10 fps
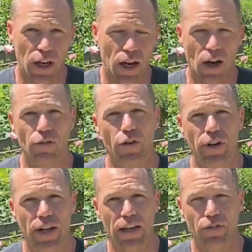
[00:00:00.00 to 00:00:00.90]
covered
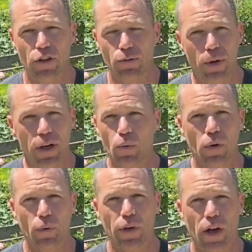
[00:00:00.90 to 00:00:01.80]
in aphids, but it
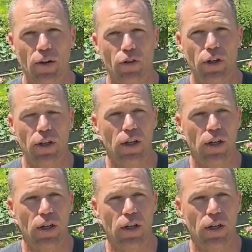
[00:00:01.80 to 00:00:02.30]
will recover.